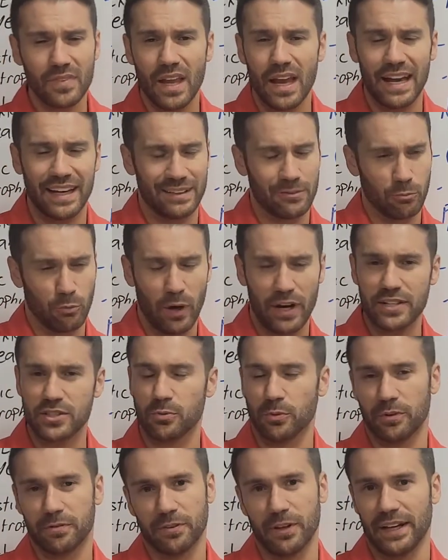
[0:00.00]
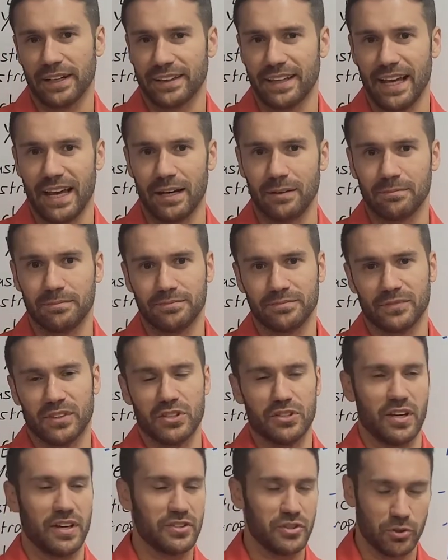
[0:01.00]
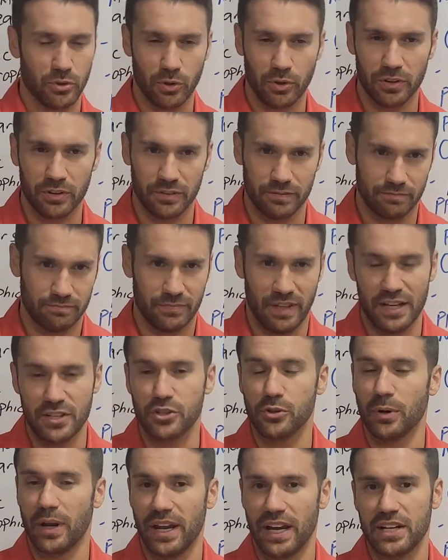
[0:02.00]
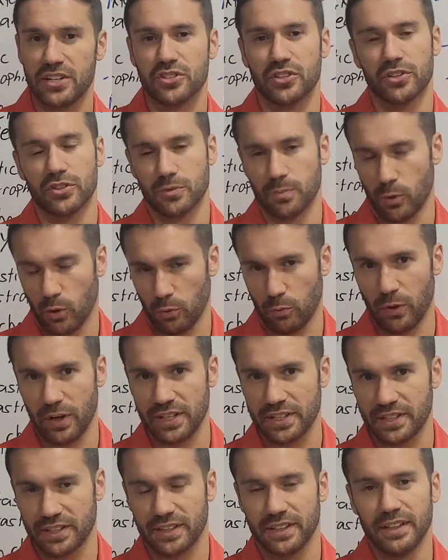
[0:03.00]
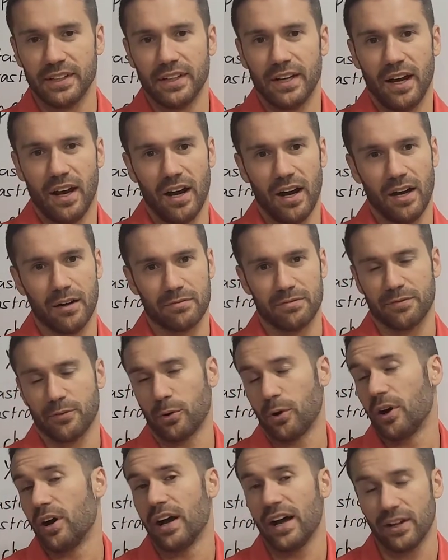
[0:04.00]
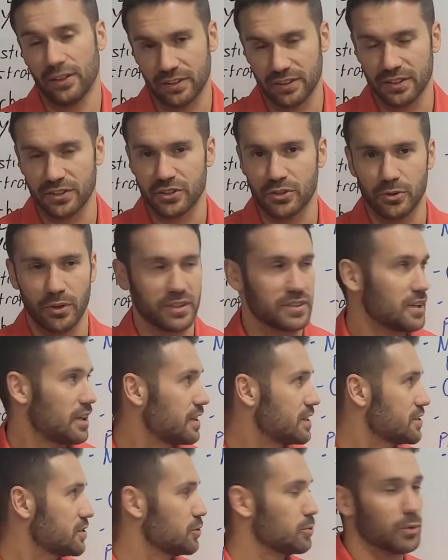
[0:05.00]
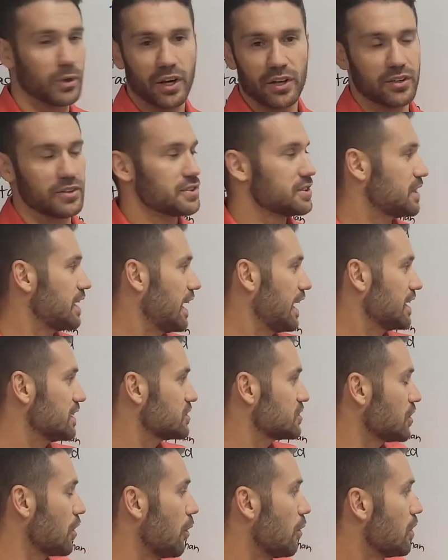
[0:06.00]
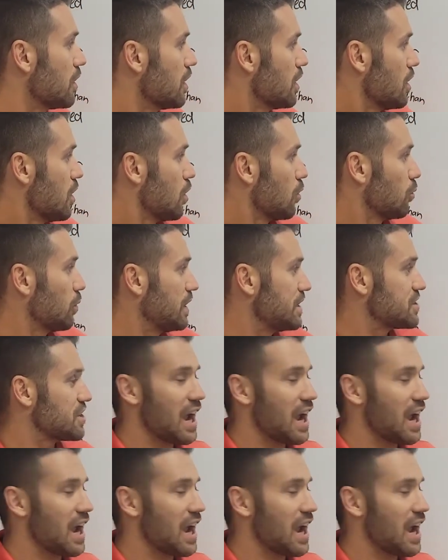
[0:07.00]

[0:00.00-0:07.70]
and rates reflect that because as you as you age, there's more risk uh, for a health issue, as, as you would understand. So reach